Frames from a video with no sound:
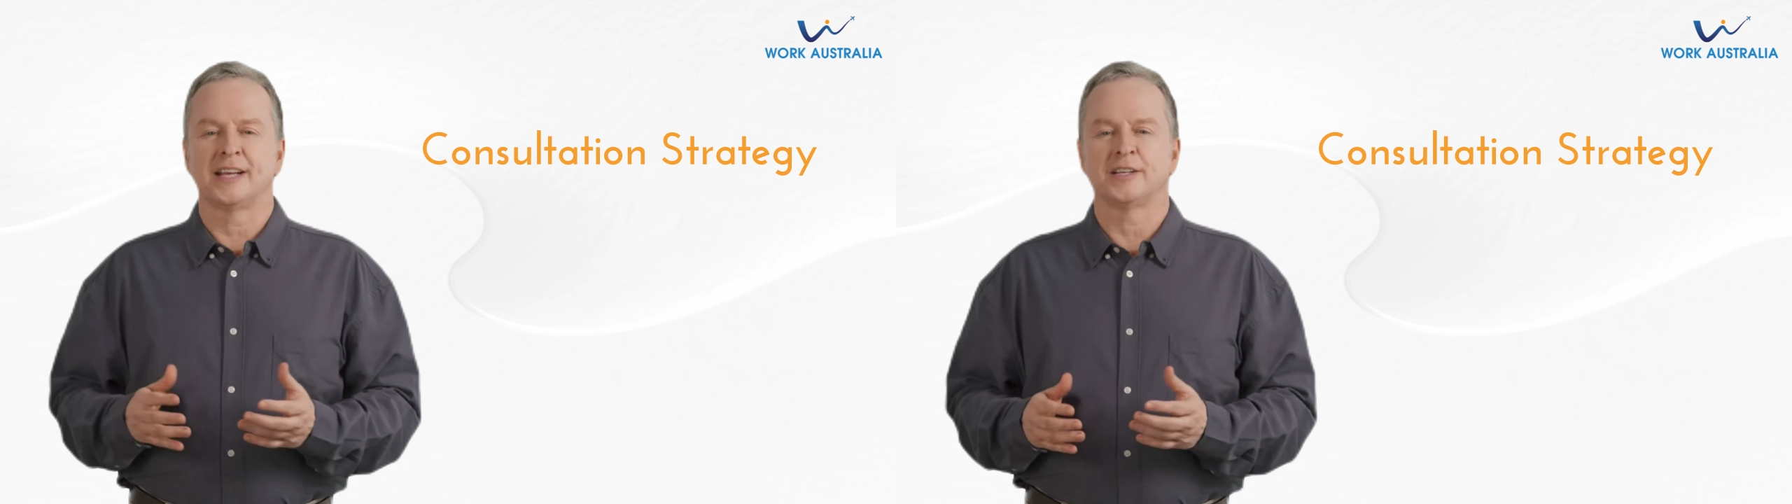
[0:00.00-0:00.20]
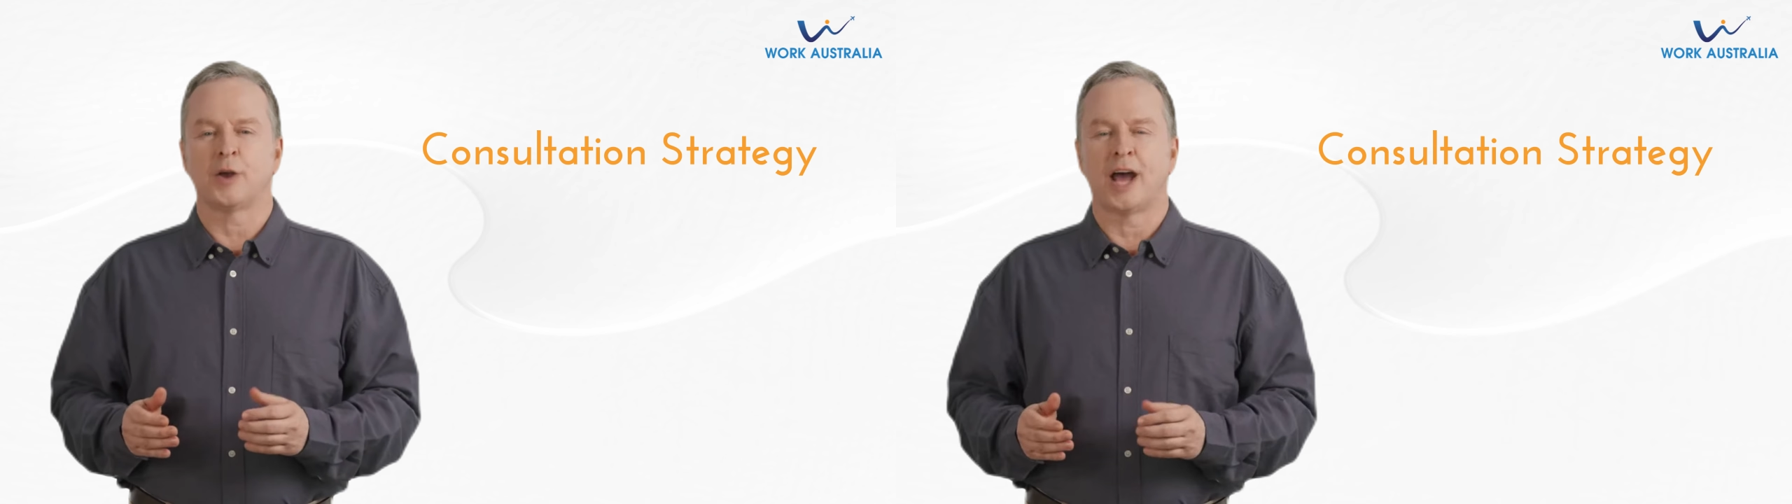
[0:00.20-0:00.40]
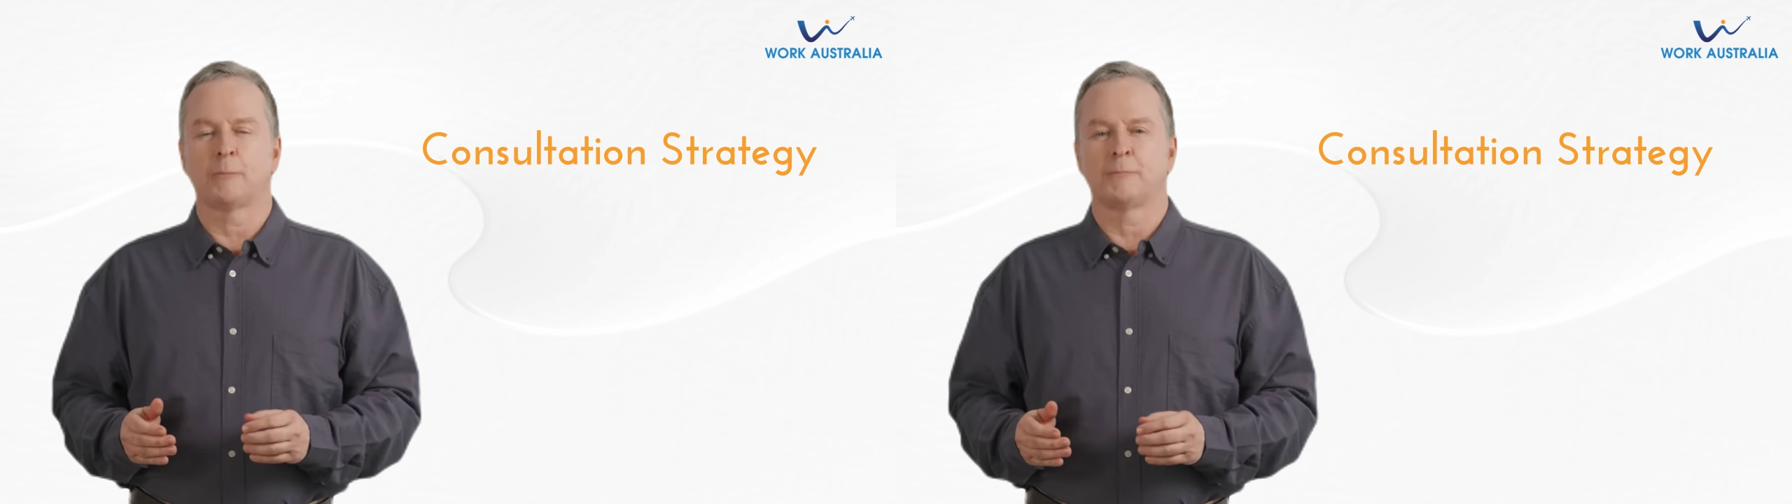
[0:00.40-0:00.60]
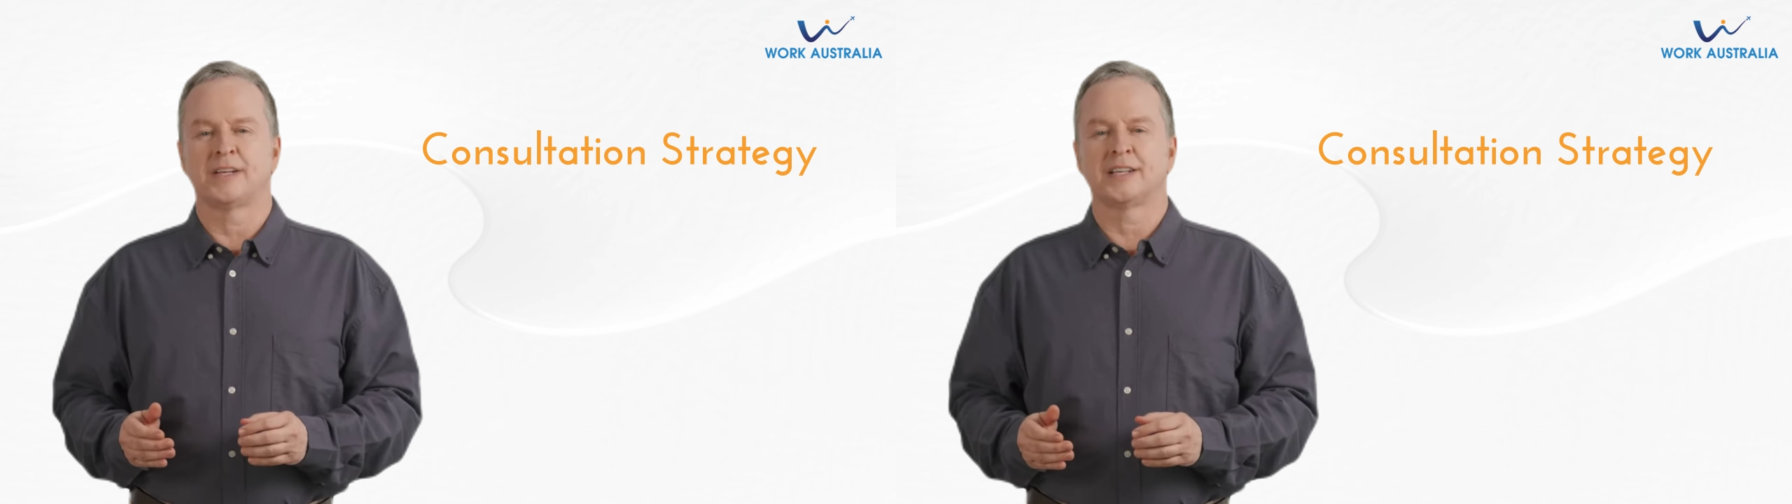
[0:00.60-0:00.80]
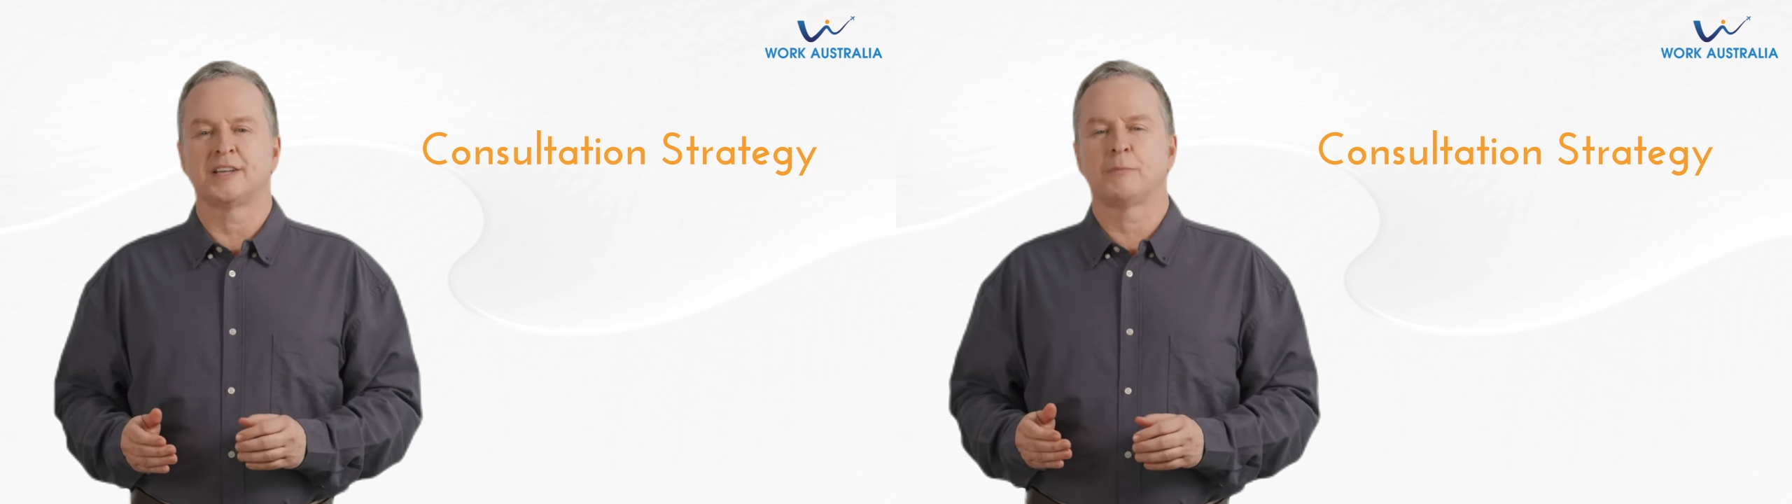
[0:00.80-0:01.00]
into our
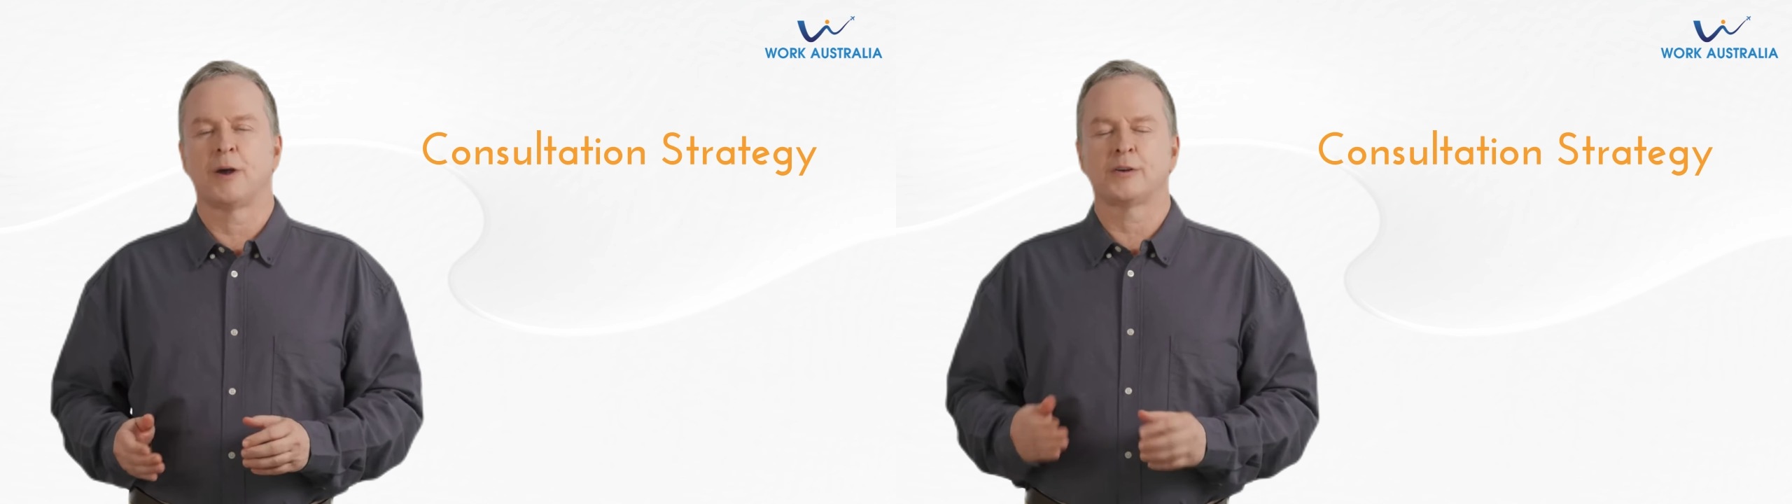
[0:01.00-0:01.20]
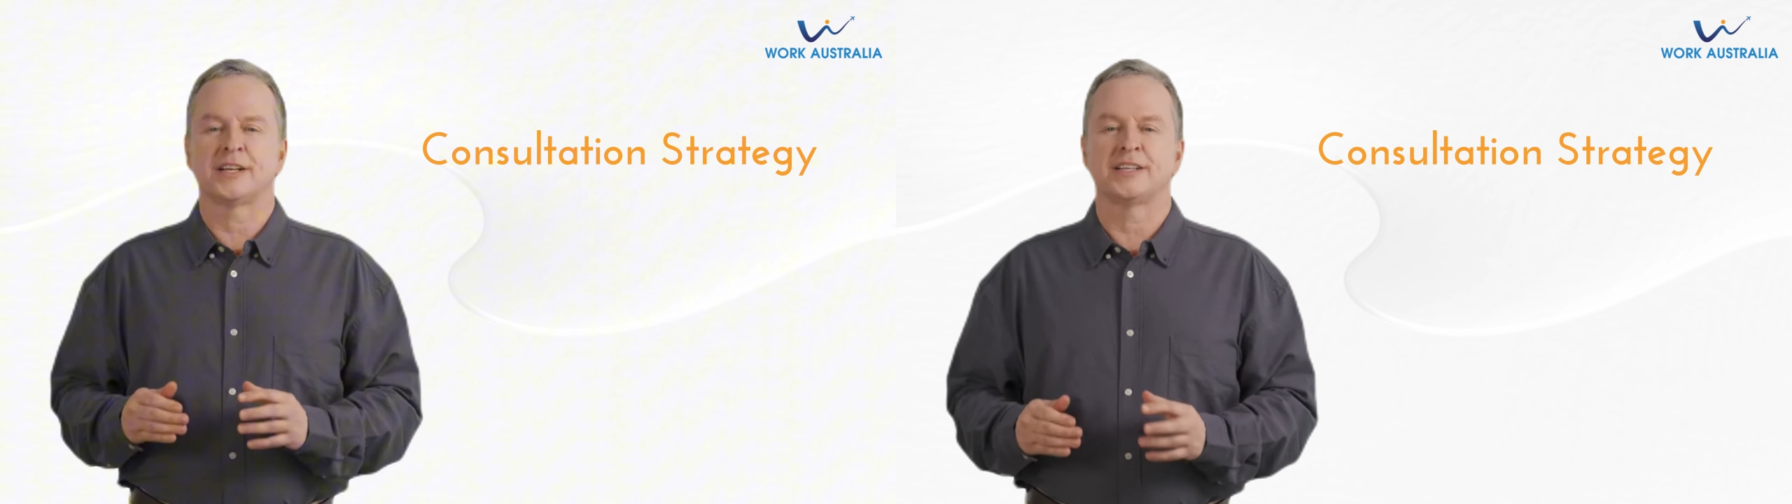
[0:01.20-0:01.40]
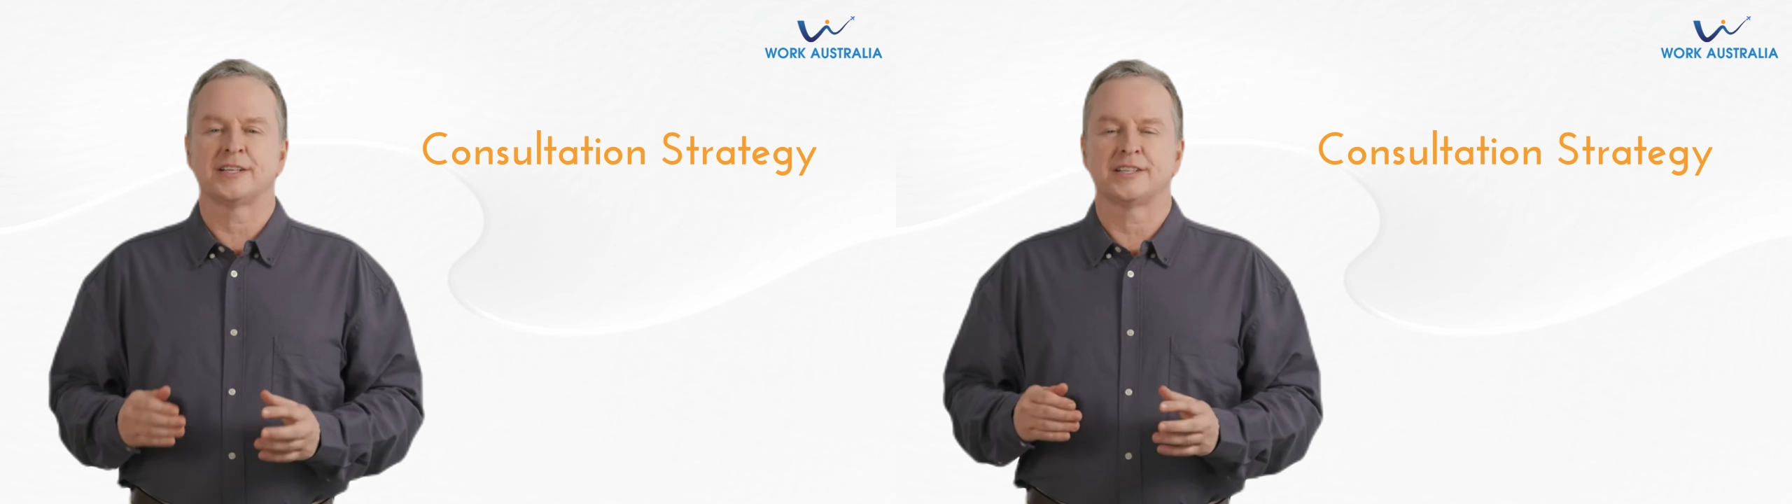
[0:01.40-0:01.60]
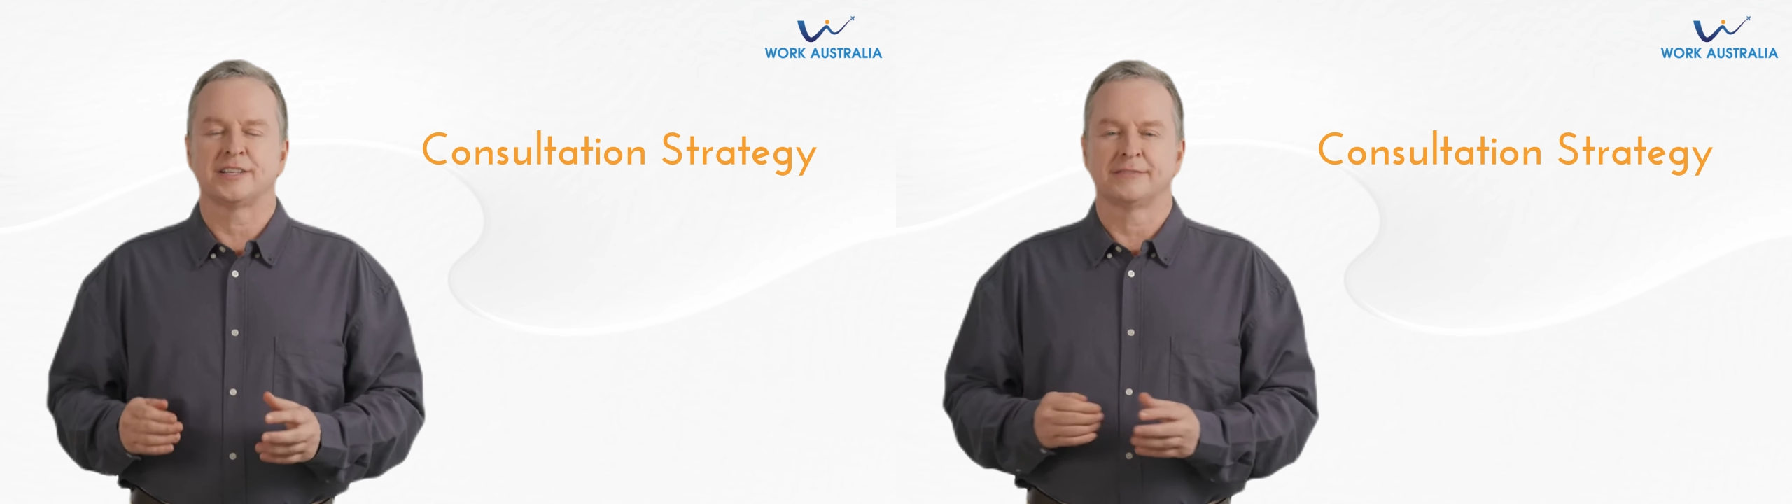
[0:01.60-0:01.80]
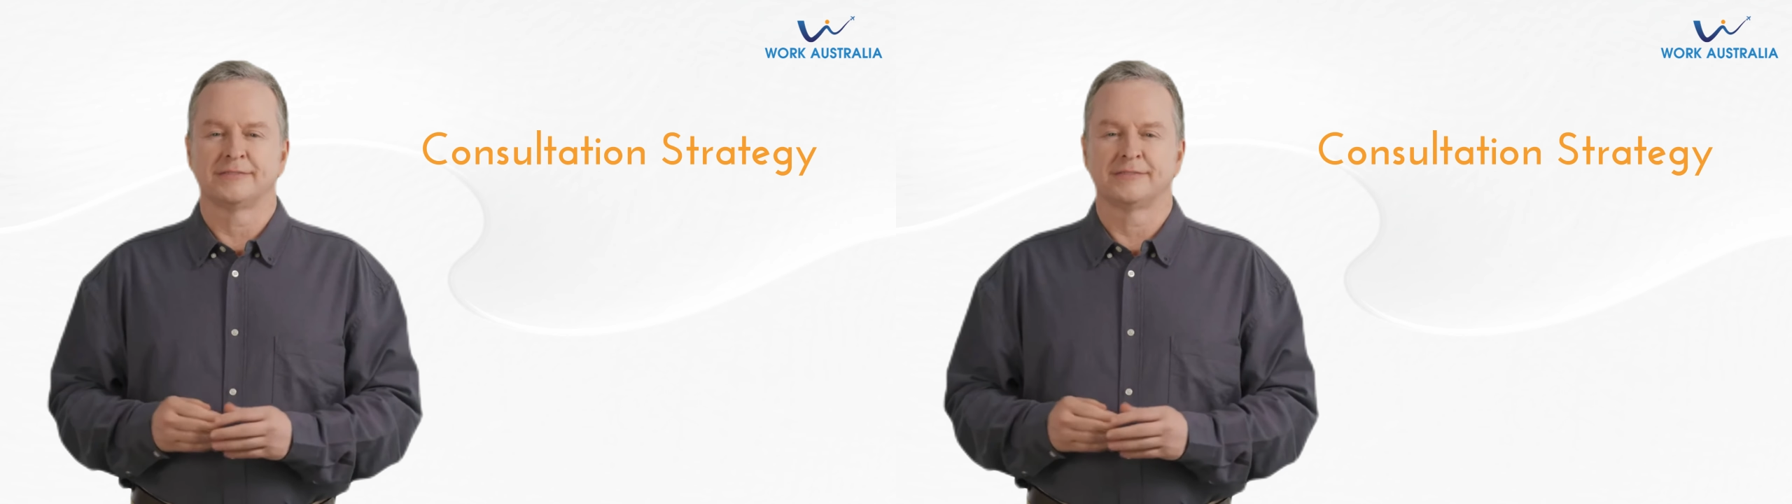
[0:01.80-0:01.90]
business processes.